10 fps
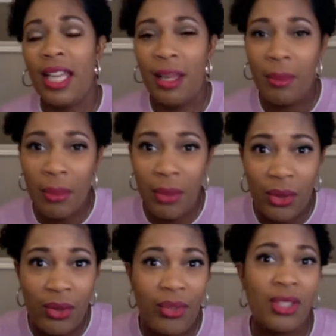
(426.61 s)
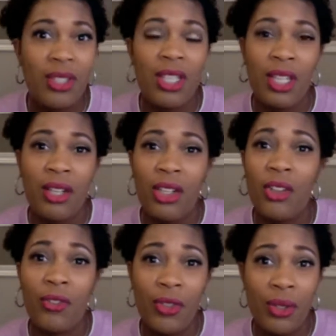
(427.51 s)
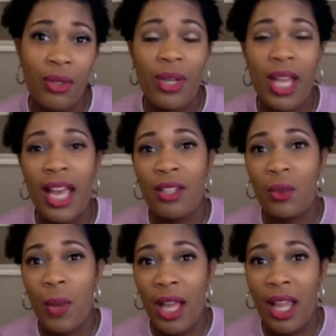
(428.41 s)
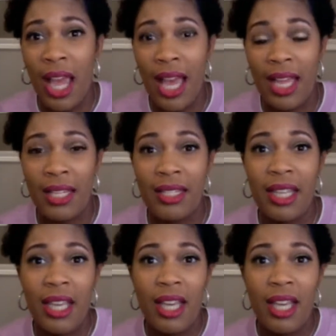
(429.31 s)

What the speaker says: it moves, your food as well as